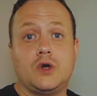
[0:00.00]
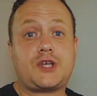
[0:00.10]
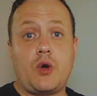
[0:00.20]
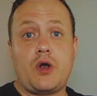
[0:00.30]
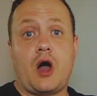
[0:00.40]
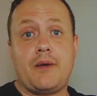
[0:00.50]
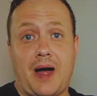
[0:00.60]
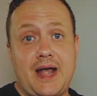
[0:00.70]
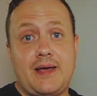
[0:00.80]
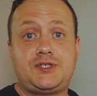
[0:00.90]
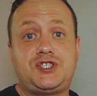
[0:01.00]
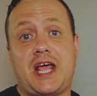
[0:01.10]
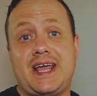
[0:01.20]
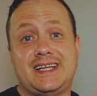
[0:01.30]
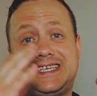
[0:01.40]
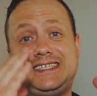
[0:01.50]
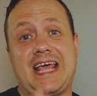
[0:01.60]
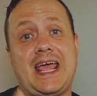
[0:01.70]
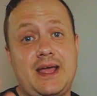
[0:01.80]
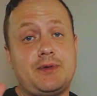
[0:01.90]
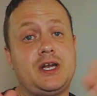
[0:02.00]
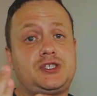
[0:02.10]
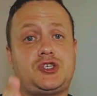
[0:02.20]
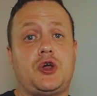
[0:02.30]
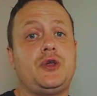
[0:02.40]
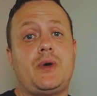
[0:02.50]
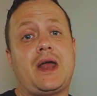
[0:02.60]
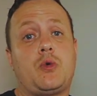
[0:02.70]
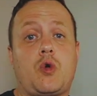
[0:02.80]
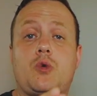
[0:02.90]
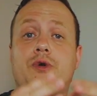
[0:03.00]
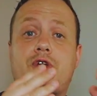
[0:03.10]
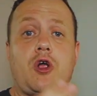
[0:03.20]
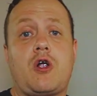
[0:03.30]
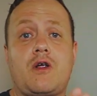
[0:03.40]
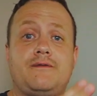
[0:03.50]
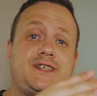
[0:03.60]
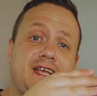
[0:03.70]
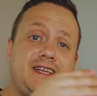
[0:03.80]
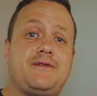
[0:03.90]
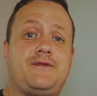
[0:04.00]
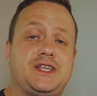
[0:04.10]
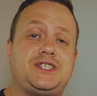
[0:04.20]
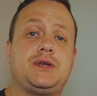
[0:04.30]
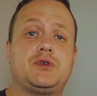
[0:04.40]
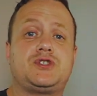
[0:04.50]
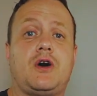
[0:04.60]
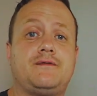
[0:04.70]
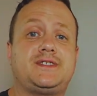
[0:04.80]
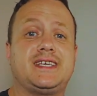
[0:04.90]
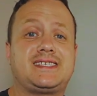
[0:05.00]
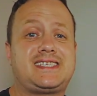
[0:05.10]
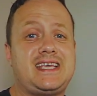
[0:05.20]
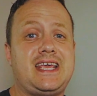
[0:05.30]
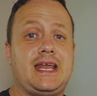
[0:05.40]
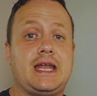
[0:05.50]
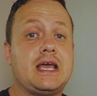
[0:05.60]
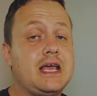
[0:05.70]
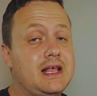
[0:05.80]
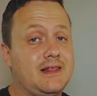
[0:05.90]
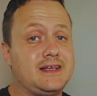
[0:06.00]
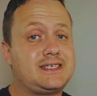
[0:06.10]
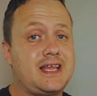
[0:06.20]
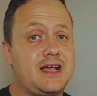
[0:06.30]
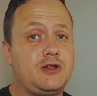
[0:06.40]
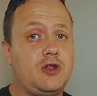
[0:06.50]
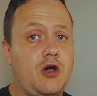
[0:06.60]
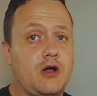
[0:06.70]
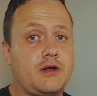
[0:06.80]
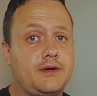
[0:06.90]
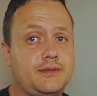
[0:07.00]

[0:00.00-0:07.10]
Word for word: What's going on? My name's Jay, and today I'm going to show you how to work with curves in DaVinci Resolve 16. Let's take a look.